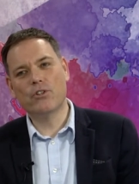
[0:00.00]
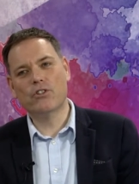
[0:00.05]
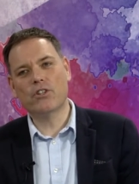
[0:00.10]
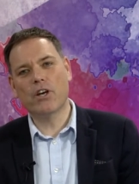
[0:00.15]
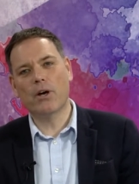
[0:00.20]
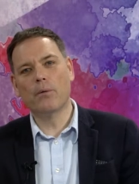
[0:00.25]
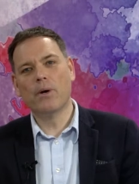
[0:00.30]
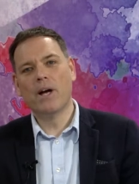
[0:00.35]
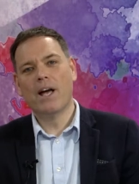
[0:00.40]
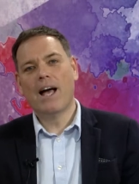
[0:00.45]

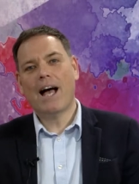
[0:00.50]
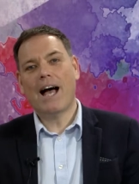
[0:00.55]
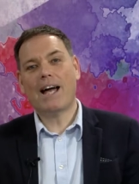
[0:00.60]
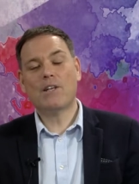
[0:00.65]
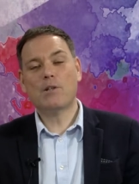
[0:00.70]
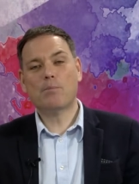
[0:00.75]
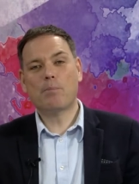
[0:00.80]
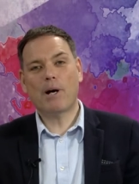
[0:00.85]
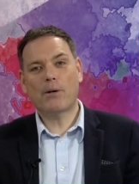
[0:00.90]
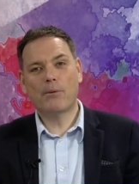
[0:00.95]
So
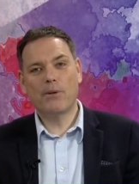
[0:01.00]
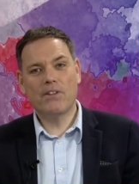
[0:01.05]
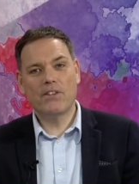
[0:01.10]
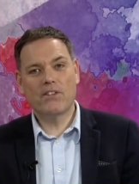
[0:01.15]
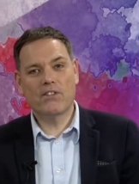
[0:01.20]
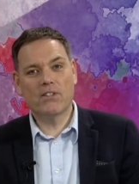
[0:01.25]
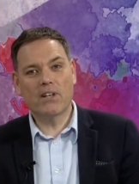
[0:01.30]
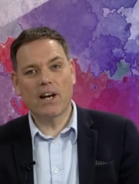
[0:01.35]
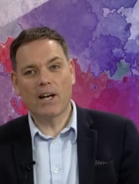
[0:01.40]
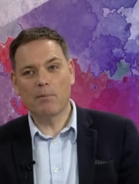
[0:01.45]
Hannah's back with us
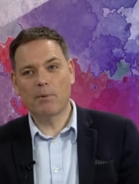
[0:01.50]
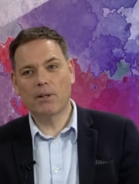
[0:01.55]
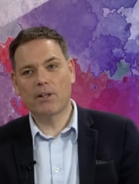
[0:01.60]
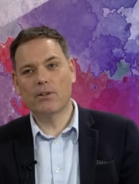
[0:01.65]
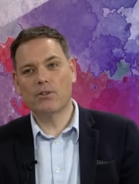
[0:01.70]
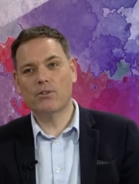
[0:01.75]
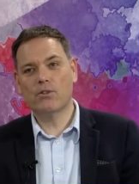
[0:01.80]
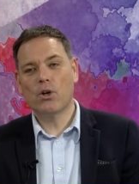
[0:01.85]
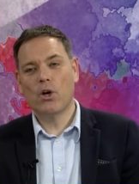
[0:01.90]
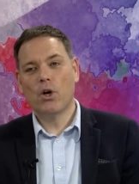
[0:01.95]
today
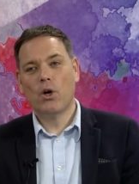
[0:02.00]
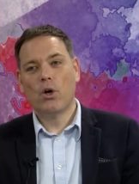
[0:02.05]
because